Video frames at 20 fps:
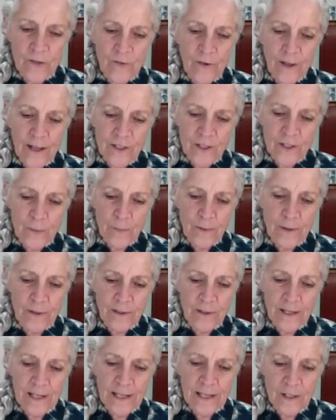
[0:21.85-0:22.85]

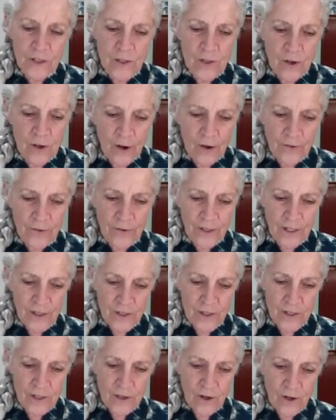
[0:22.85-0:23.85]
flexibility and
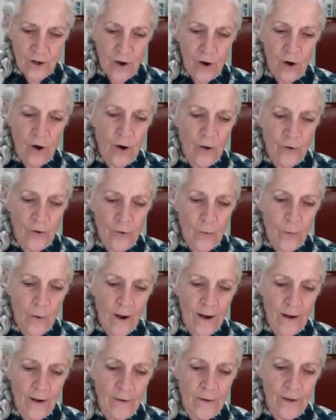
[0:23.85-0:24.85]
softness, all the
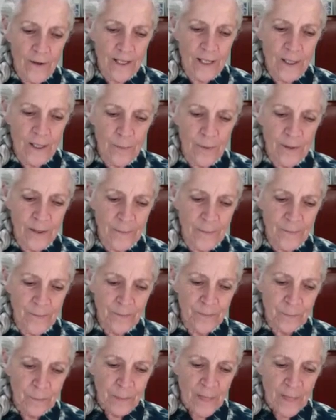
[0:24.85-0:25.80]
while keeping